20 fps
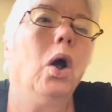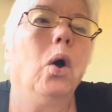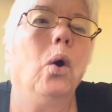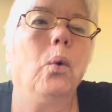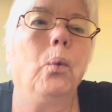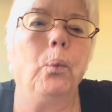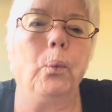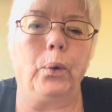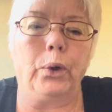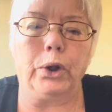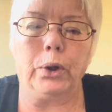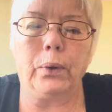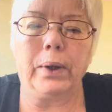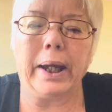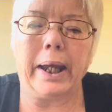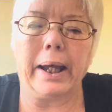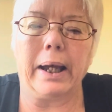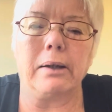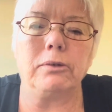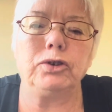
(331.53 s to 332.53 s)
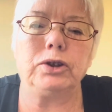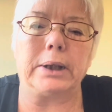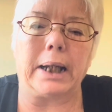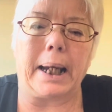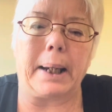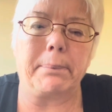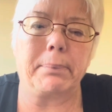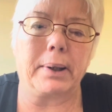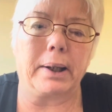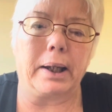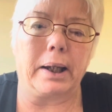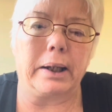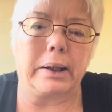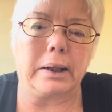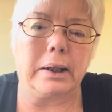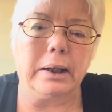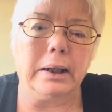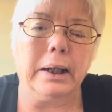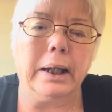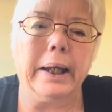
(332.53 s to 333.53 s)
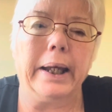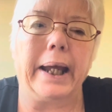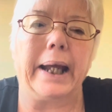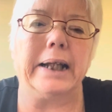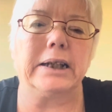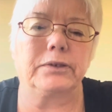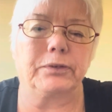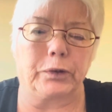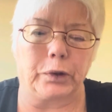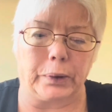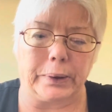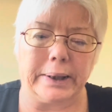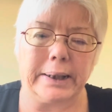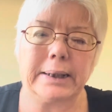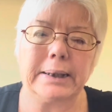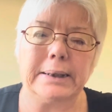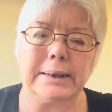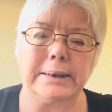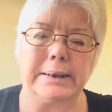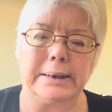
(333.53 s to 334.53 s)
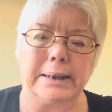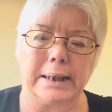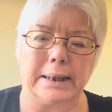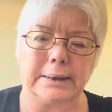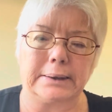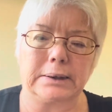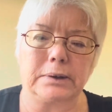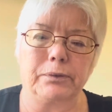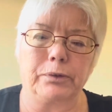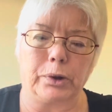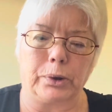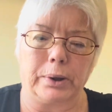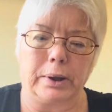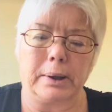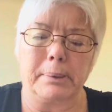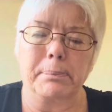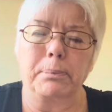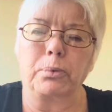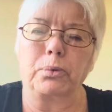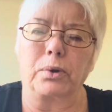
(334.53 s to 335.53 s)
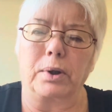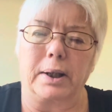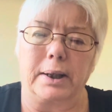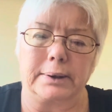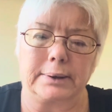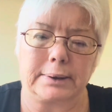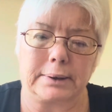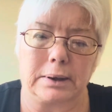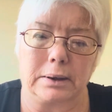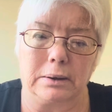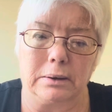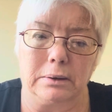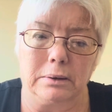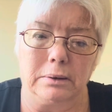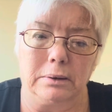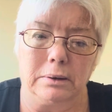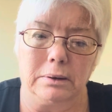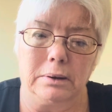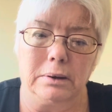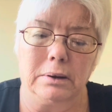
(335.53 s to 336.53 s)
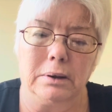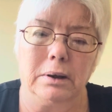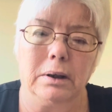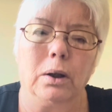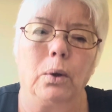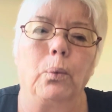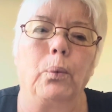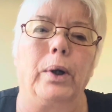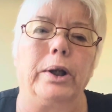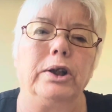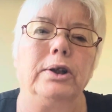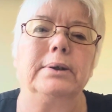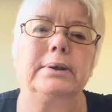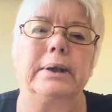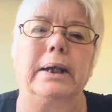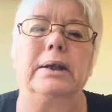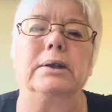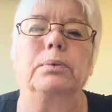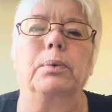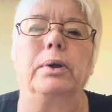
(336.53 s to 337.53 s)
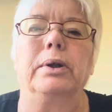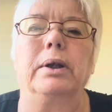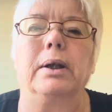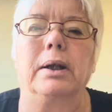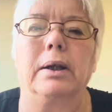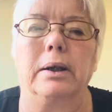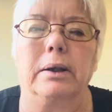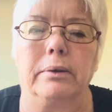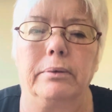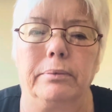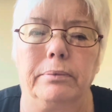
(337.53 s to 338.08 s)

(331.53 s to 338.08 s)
When you have JPEG, it's very condensed, very compressed. What you see is what you get.